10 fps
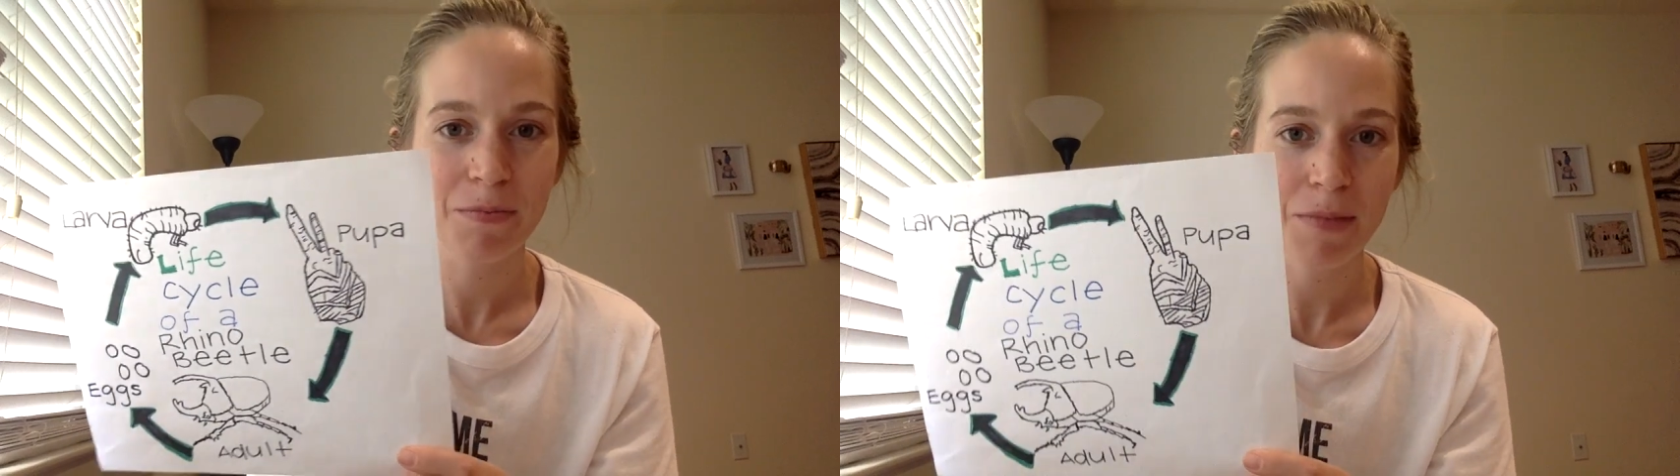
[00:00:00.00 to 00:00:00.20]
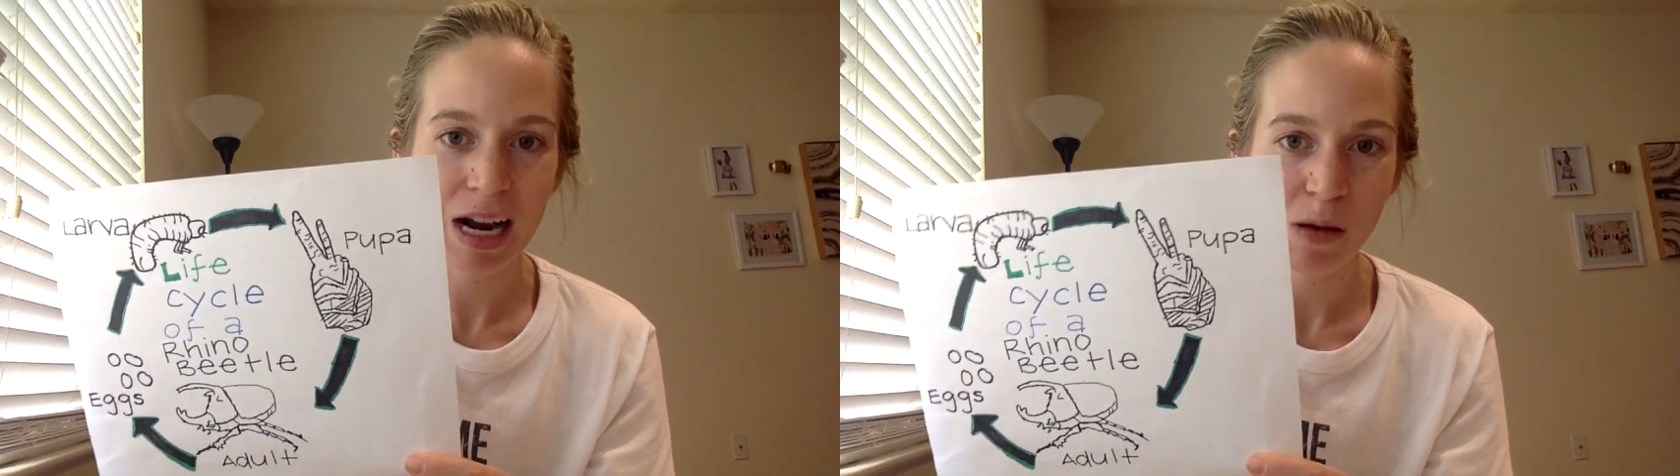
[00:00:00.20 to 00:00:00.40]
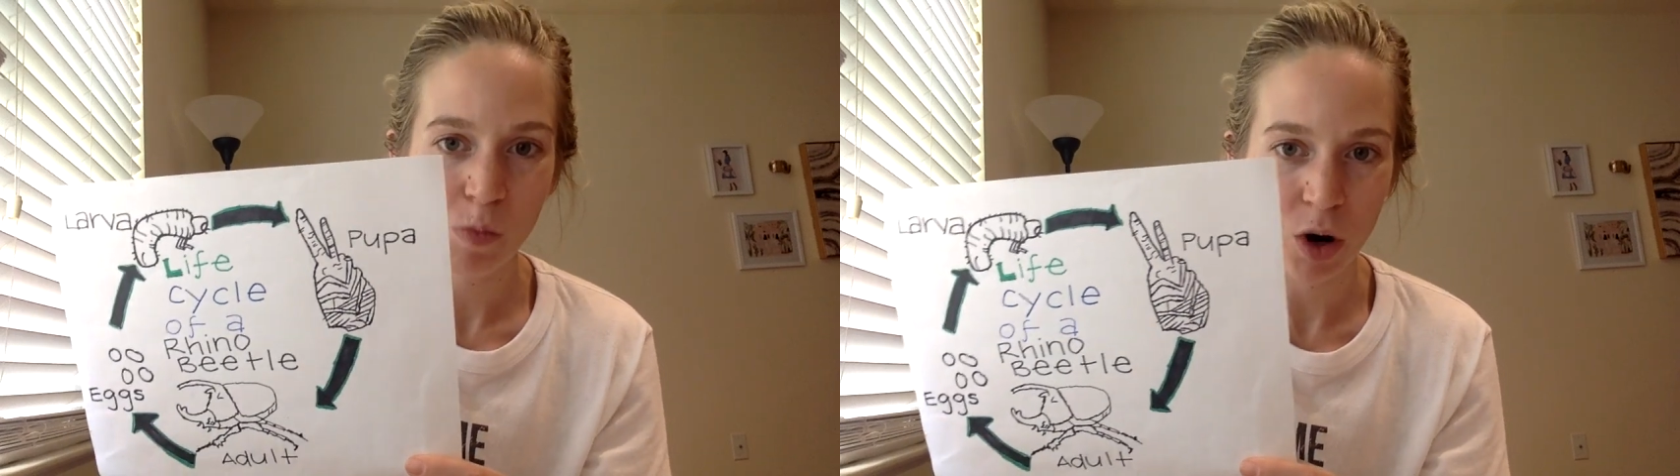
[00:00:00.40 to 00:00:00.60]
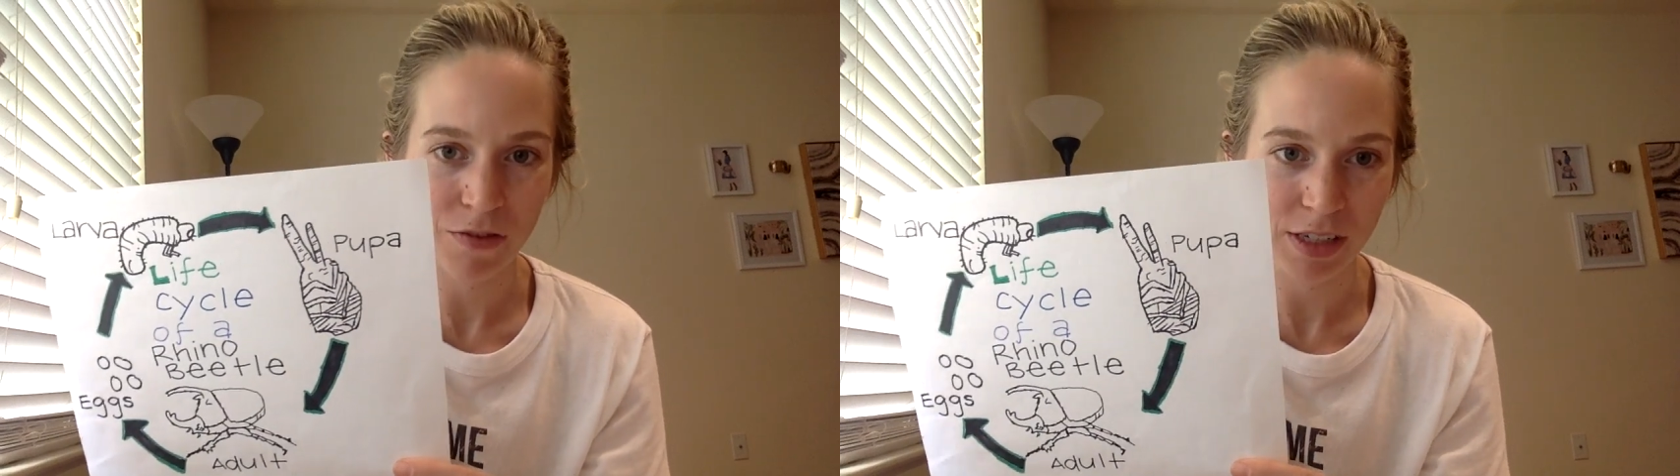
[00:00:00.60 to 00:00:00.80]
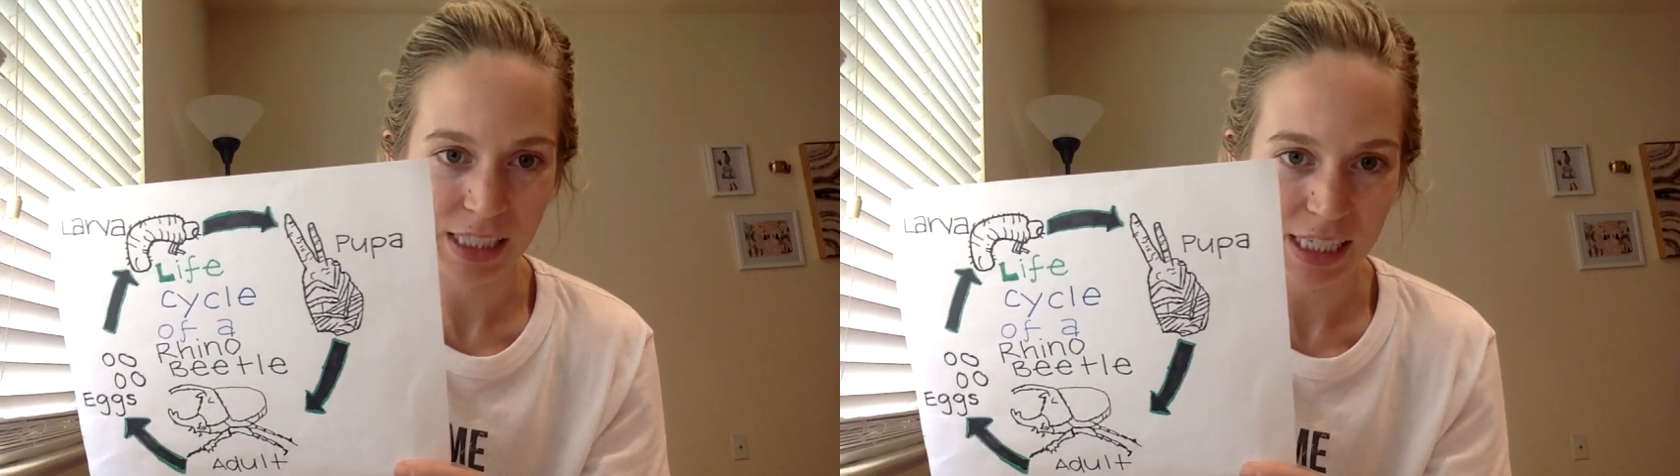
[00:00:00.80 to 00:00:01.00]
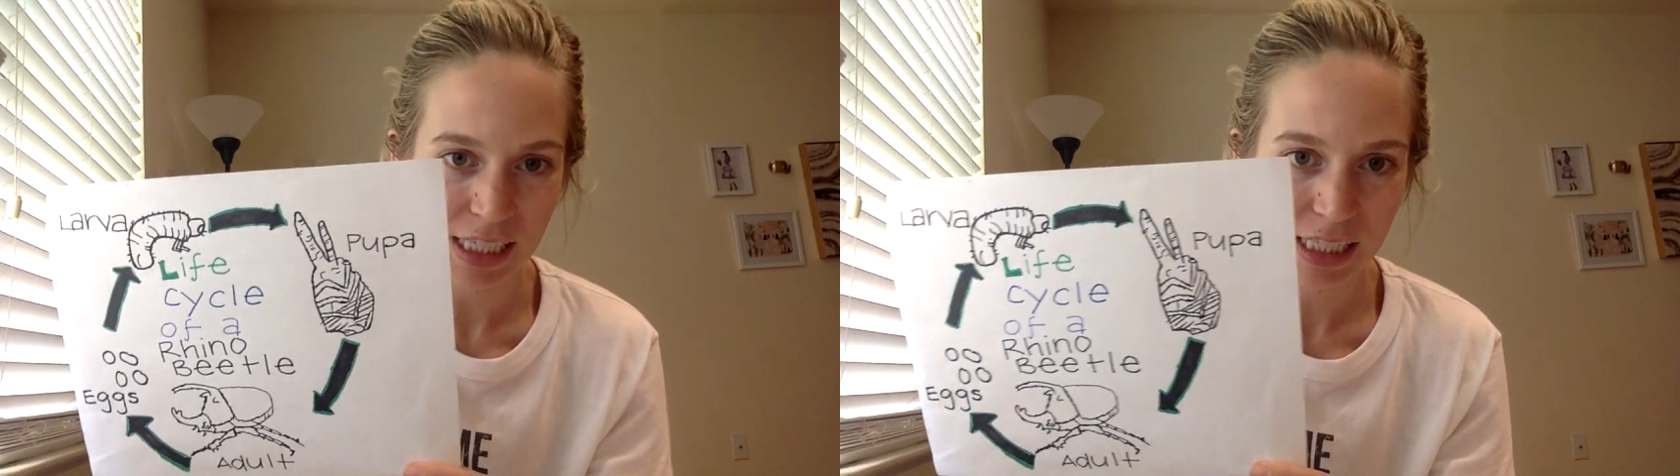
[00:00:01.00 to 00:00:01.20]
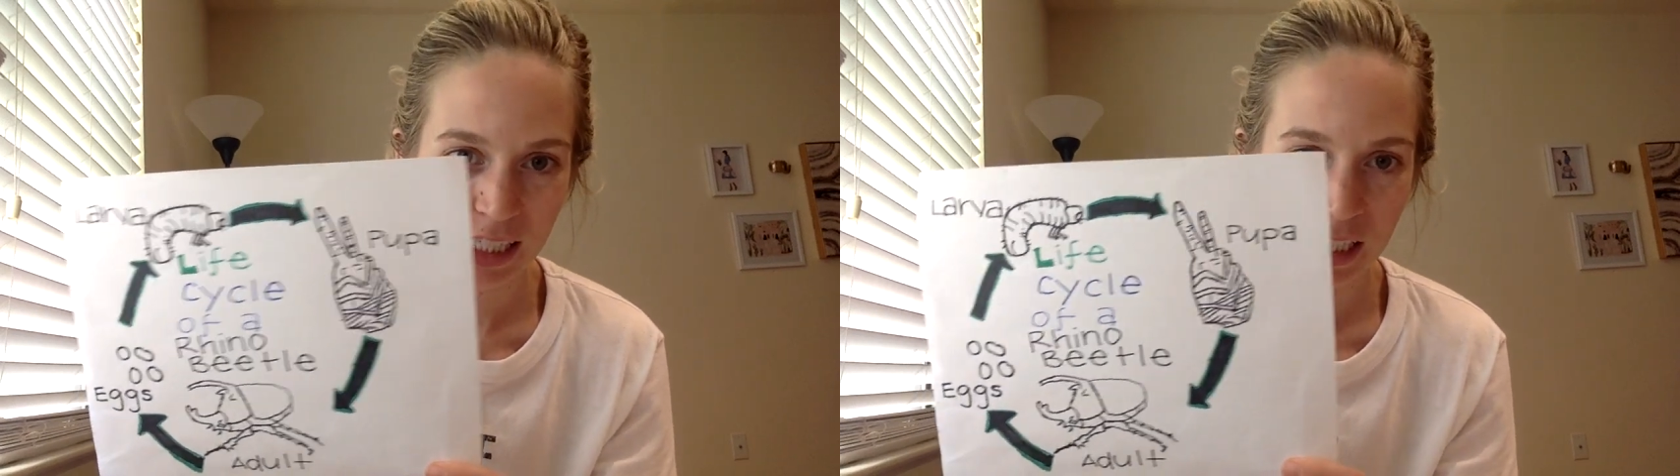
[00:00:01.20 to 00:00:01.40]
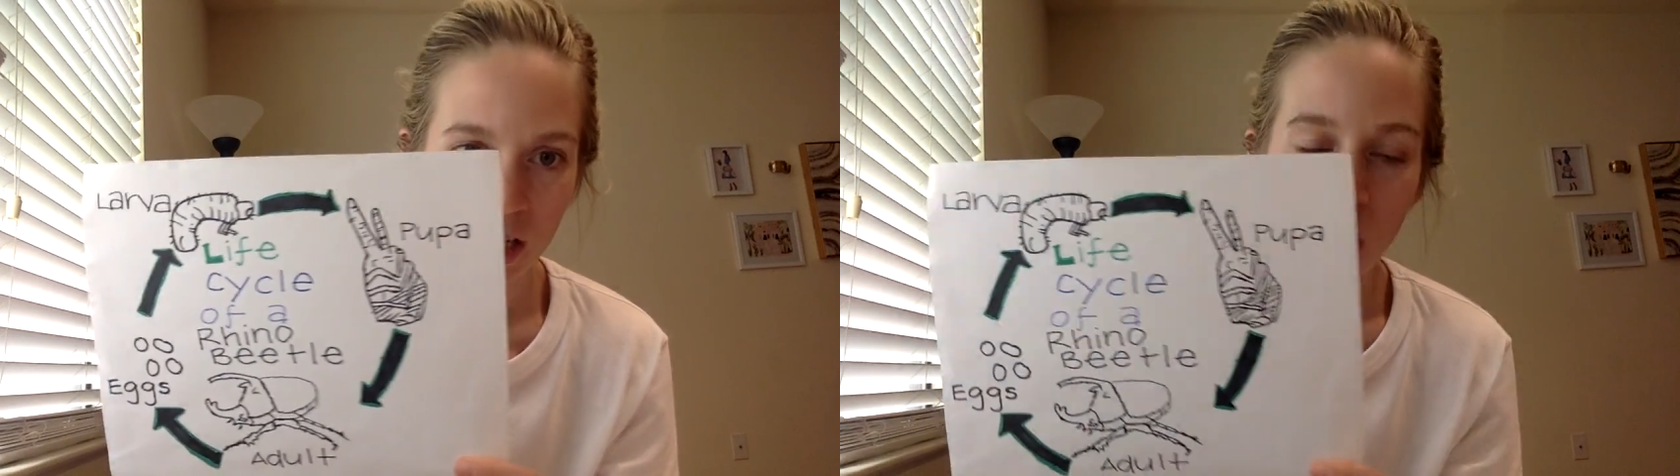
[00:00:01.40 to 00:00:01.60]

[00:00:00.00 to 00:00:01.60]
metamorphosis.